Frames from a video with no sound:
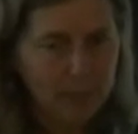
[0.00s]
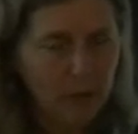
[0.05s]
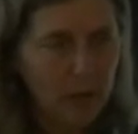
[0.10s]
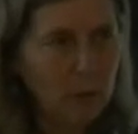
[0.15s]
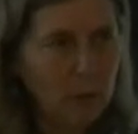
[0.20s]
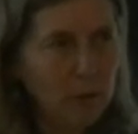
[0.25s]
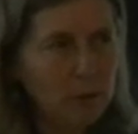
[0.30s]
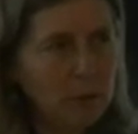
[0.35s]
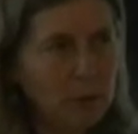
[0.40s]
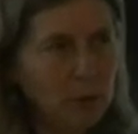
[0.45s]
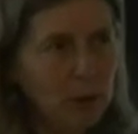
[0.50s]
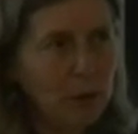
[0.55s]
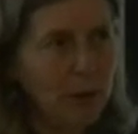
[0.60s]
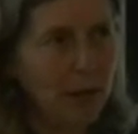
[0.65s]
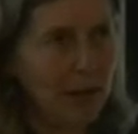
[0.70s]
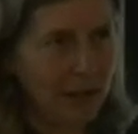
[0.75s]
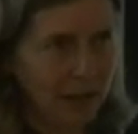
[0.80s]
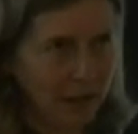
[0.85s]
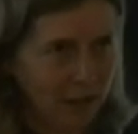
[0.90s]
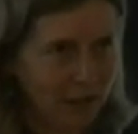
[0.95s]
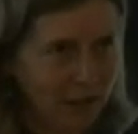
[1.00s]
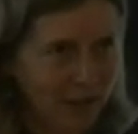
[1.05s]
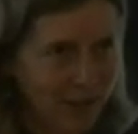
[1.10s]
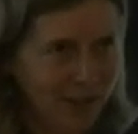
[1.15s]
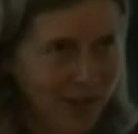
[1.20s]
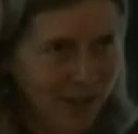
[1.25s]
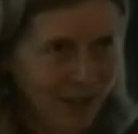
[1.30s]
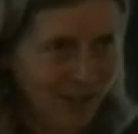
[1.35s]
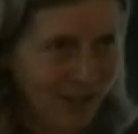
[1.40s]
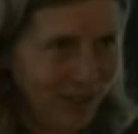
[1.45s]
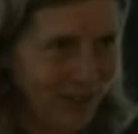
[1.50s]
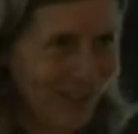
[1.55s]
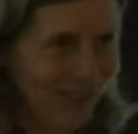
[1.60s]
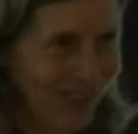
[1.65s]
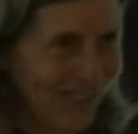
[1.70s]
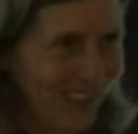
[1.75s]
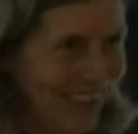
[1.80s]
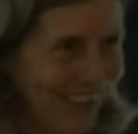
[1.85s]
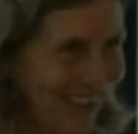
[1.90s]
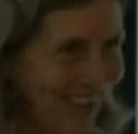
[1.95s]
That was Murad, actually. You talked about